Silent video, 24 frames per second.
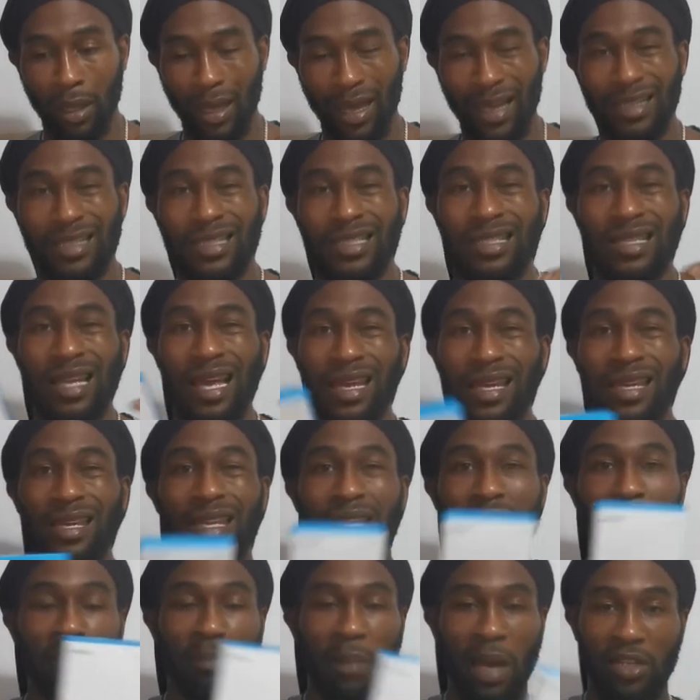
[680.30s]

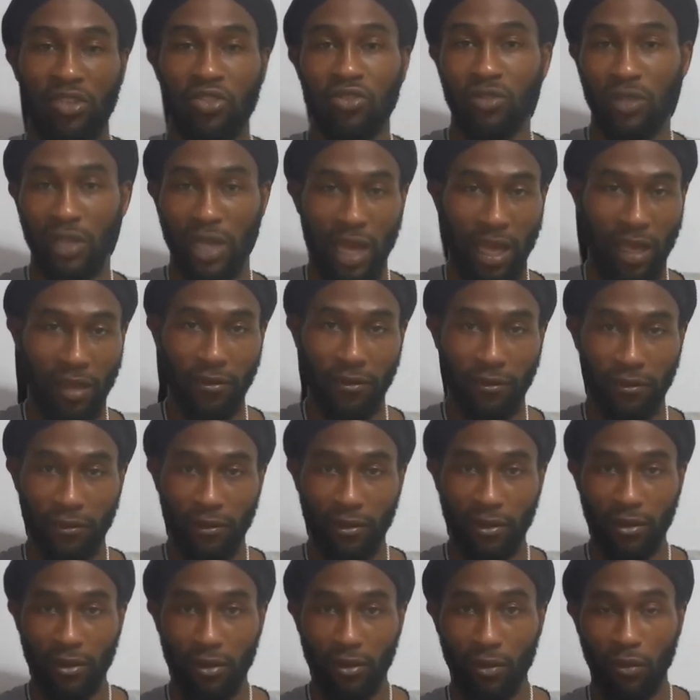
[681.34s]
extended battery life,
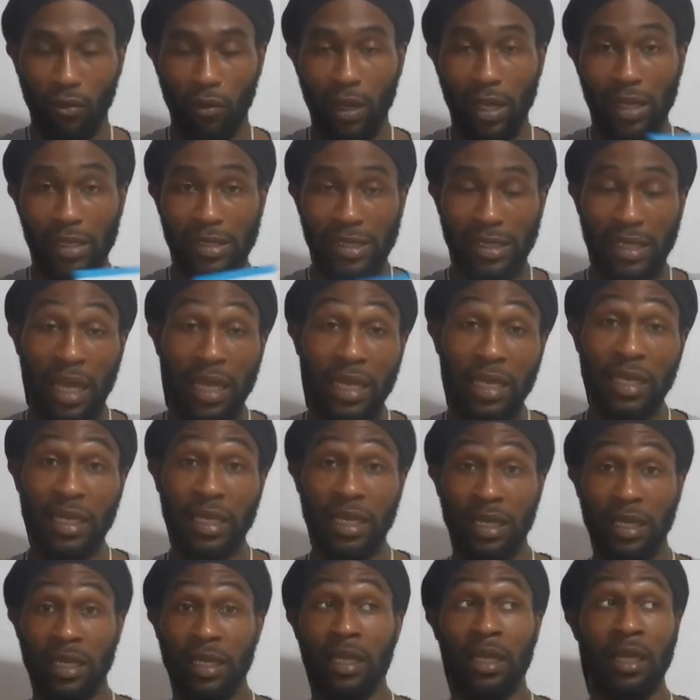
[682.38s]
or
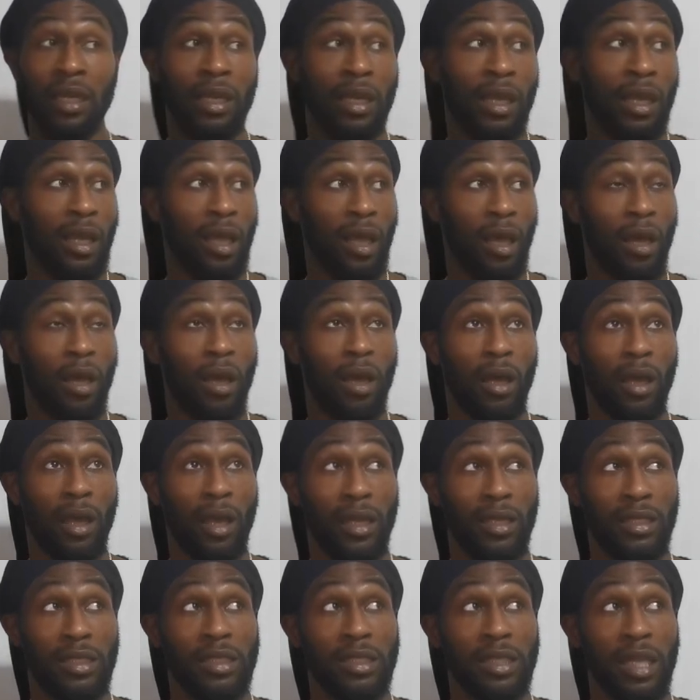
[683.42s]
extended uh,
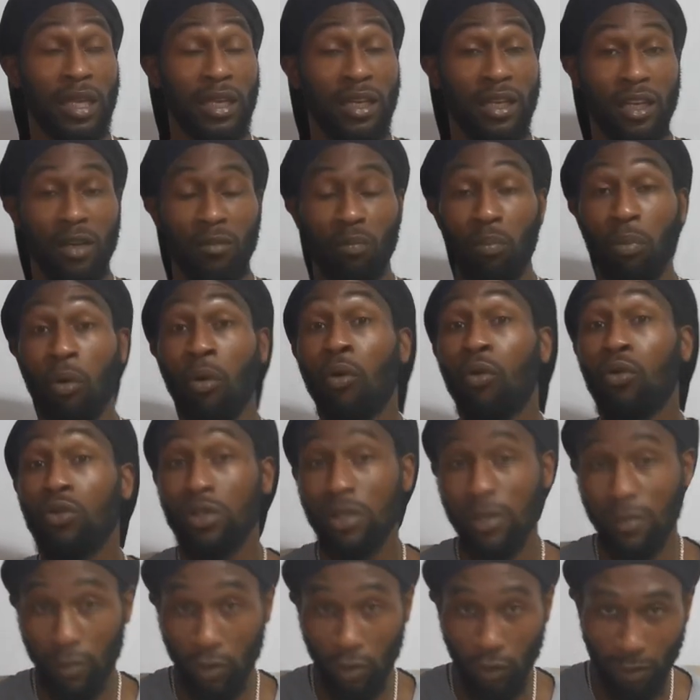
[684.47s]
extended
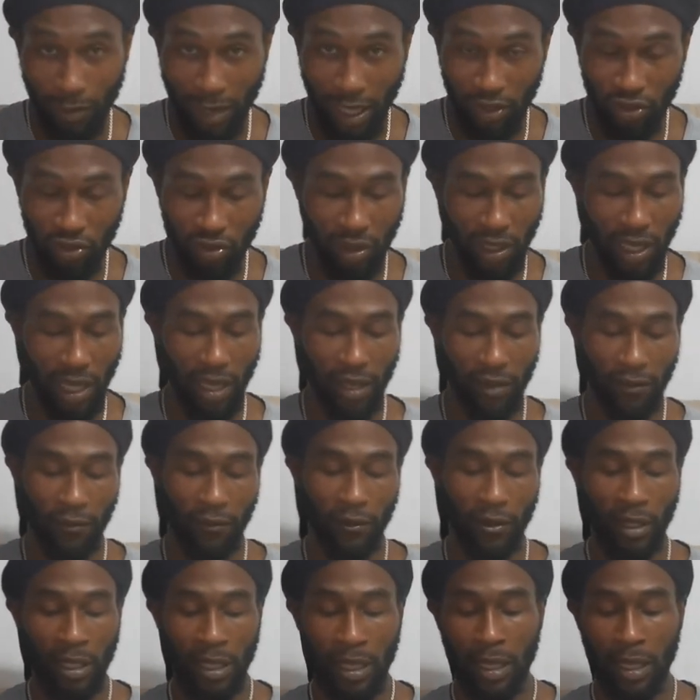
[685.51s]
portable battery life.